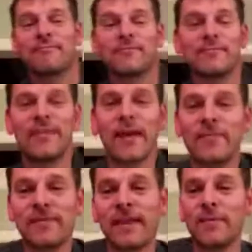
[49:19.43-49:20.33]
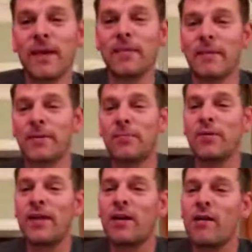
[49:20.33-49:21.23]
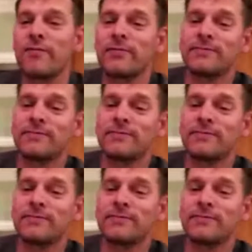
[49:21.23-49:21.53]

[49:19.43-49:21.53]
they may be able to pull that off.